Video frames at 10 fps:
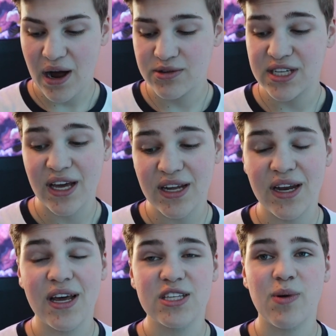
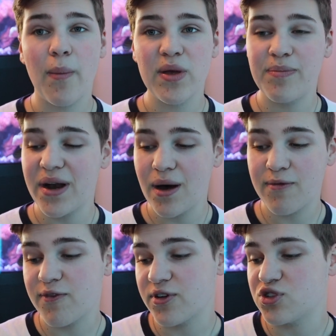outdated. It's probably been up
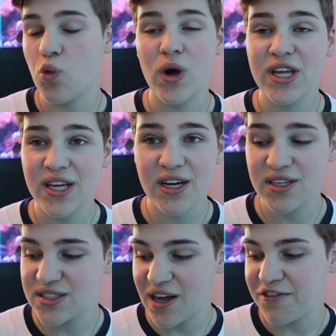for 20
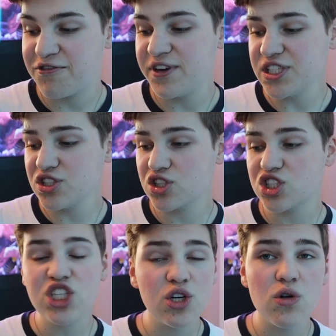years. That fish looks
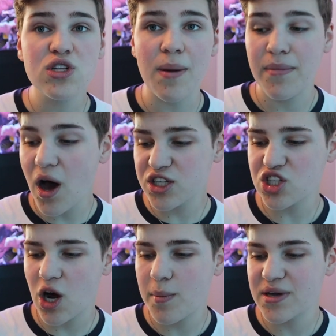huge. I'm not
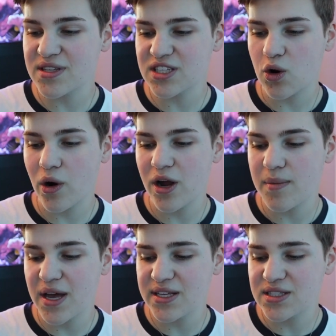sure how big this aquarium
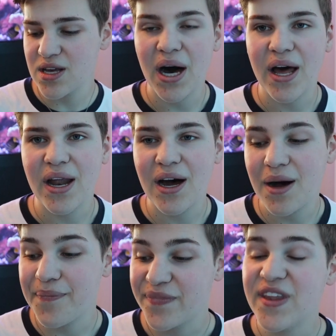is, but
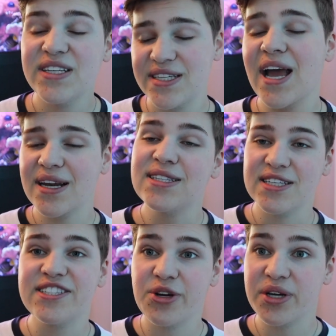um, this tank needs a
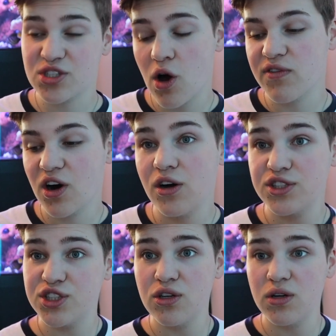serious overhaul
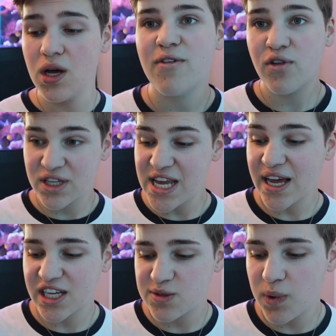soon before the
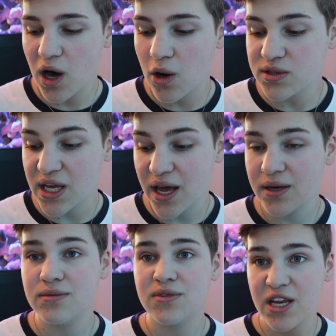tank explodes
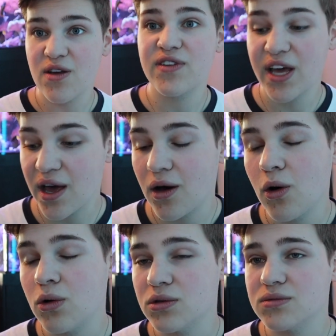and then you have to get a
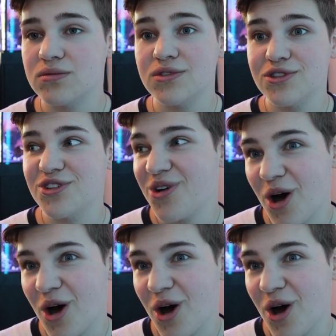whole new